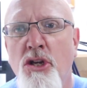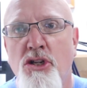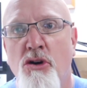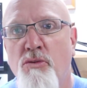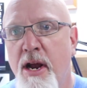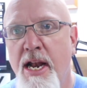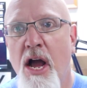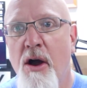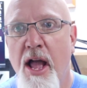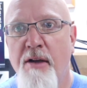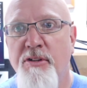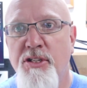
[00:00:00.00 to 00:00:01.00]
So right now
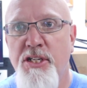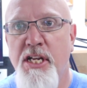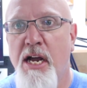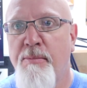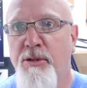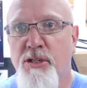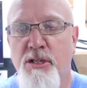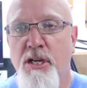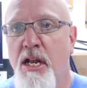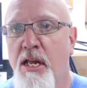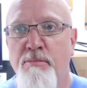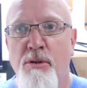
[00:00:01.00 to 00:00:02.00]
I have it set up, it's
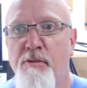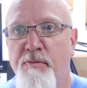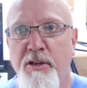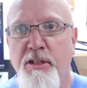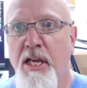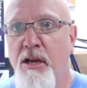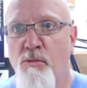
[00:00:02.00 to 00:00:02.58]
cutting perfectly